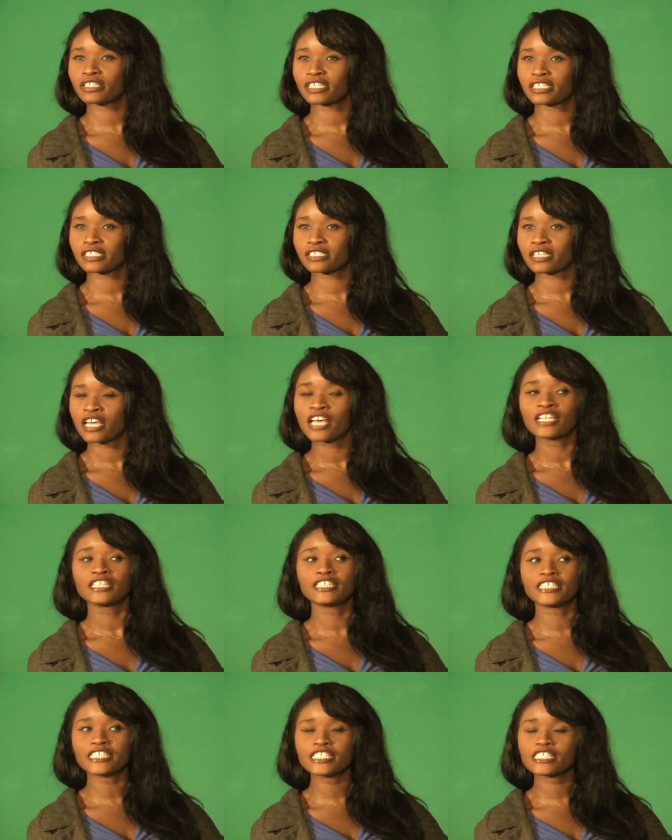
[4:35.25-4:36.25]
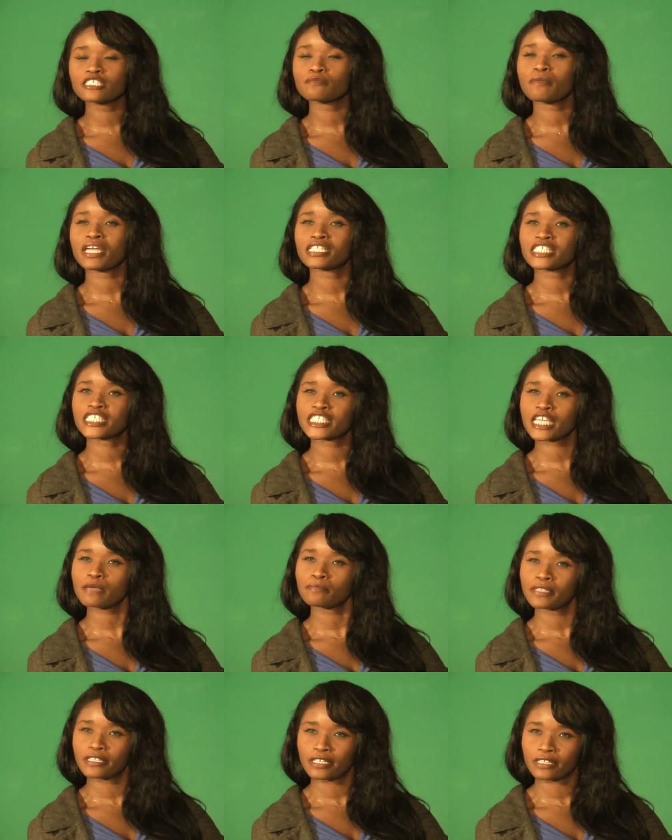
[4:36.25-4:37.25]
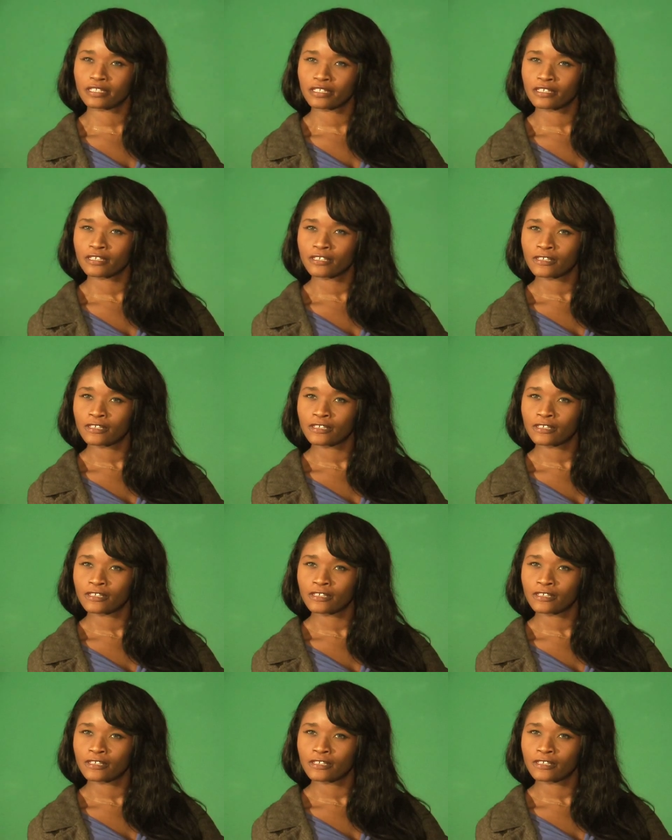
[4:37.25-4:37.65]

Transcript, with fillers: is these men stepped in